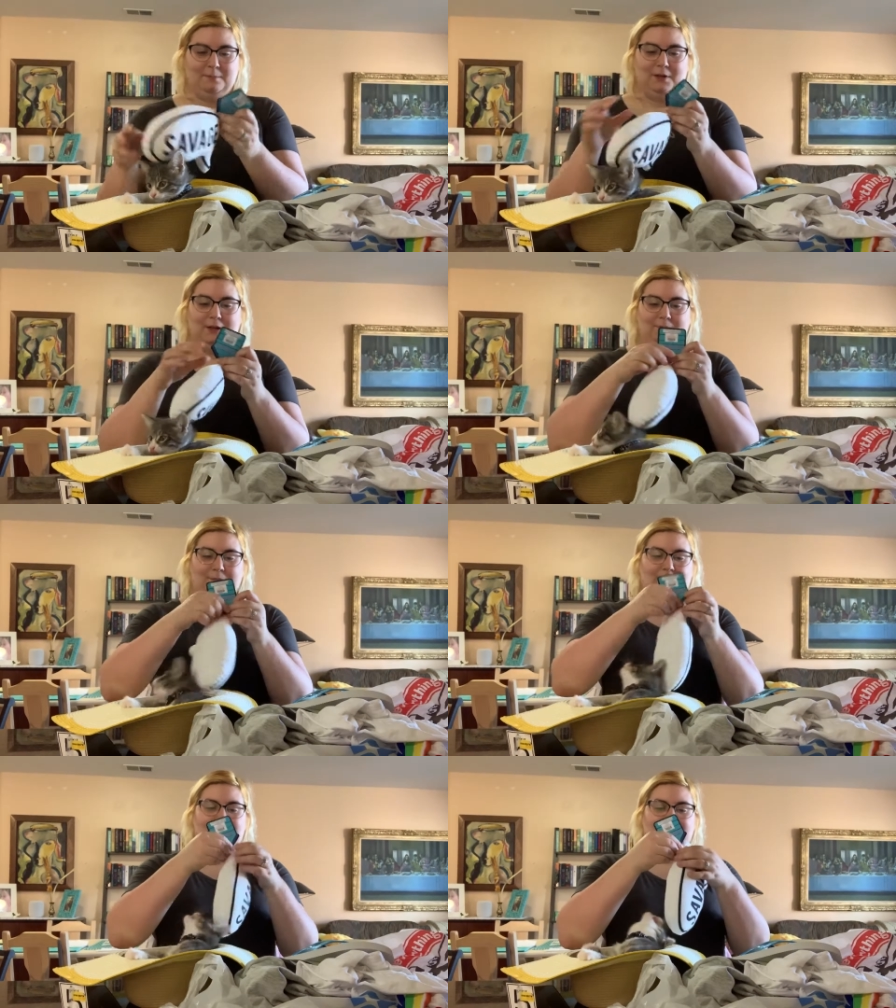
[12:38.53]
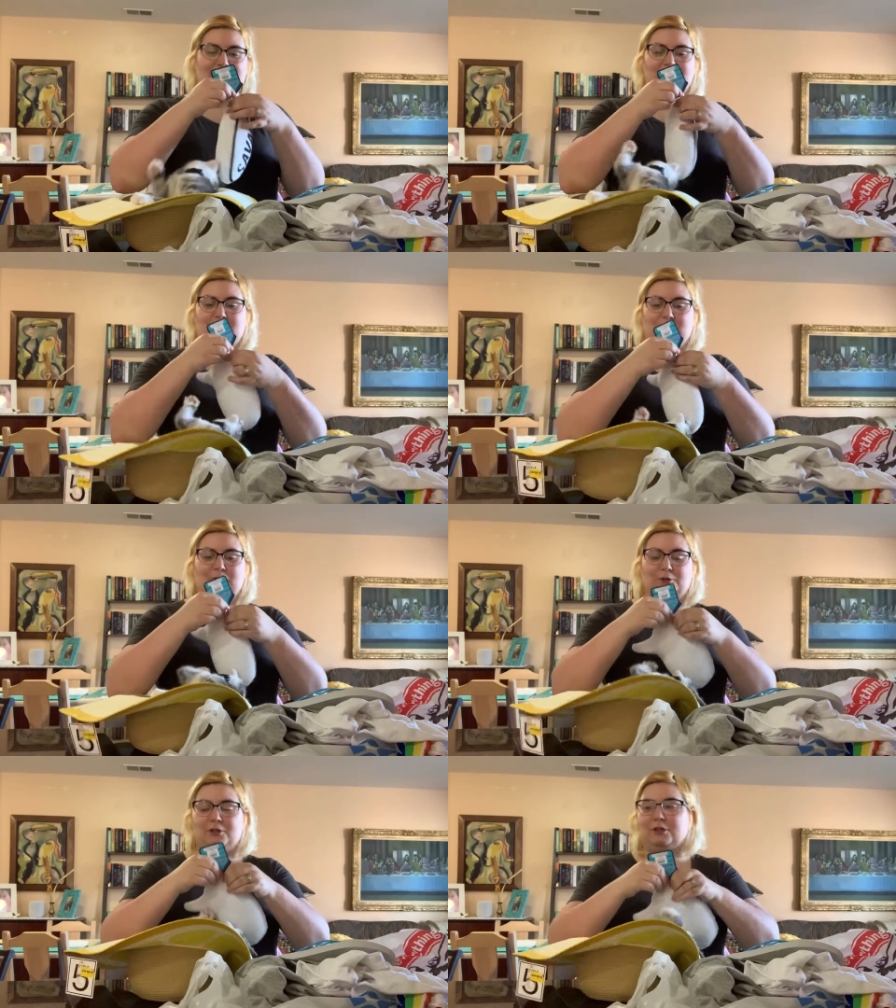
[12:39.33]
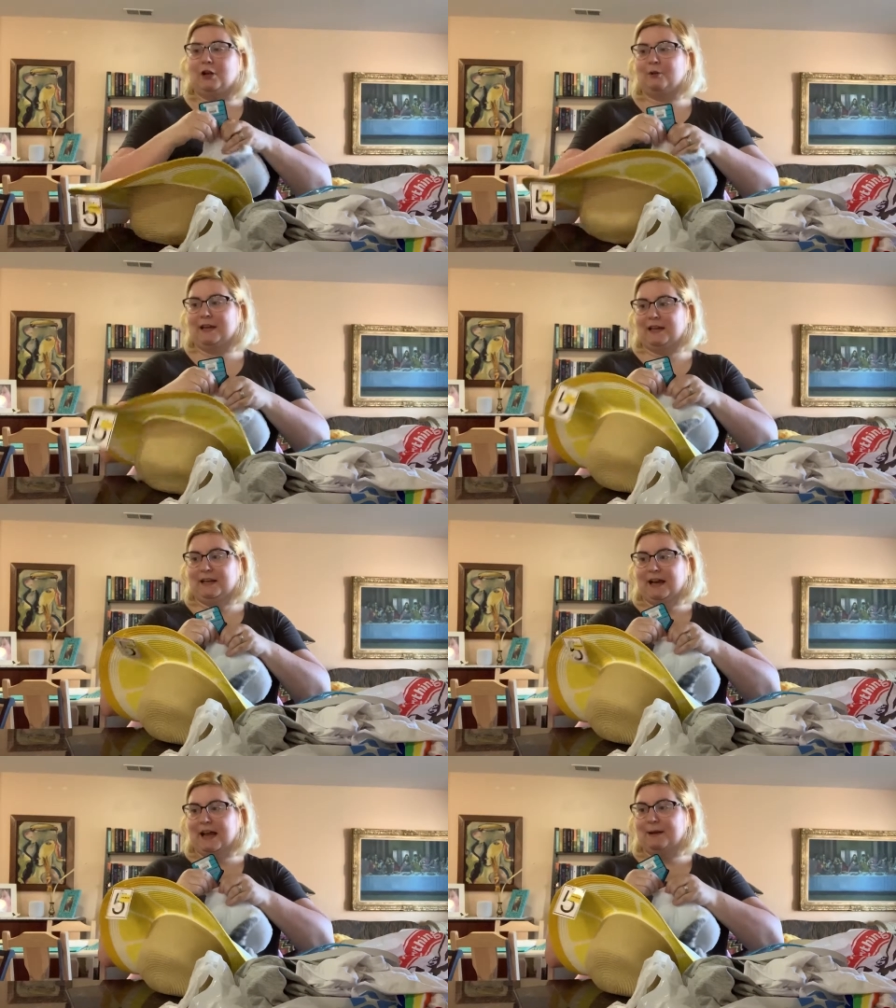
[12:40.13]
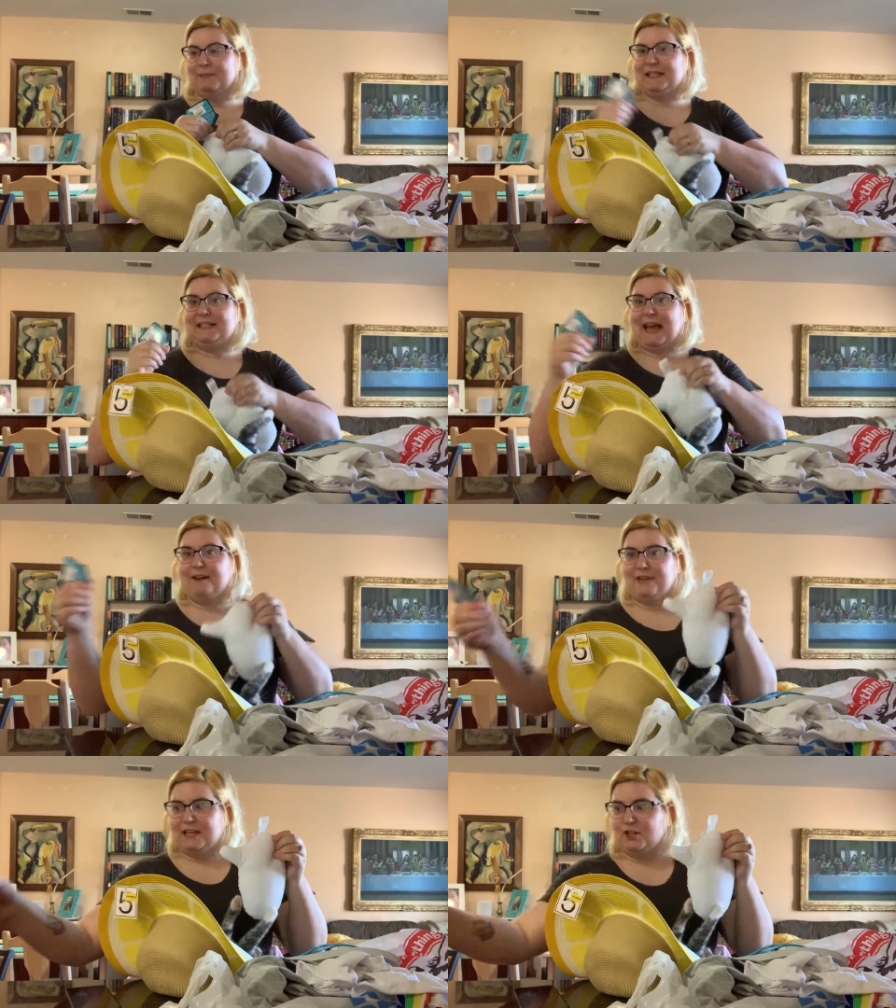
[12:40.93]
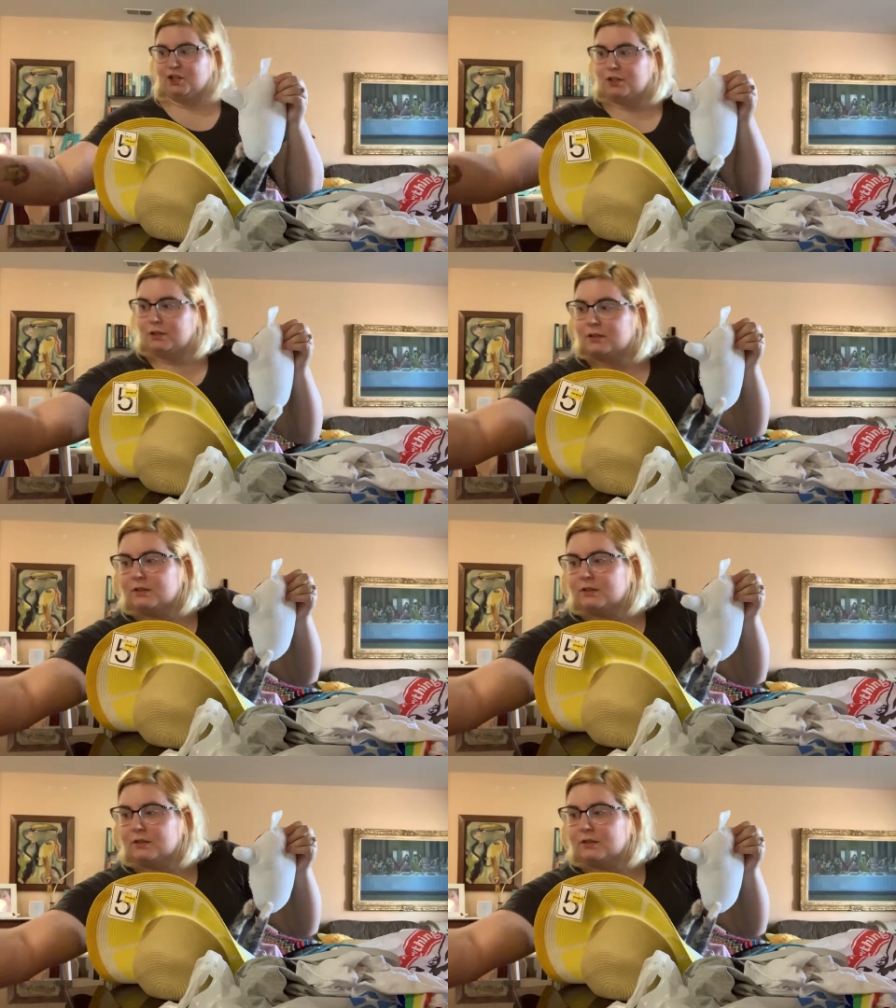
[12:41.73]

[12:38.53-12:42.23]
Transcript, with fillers: But yeah, this is her new slogan. I'm savage.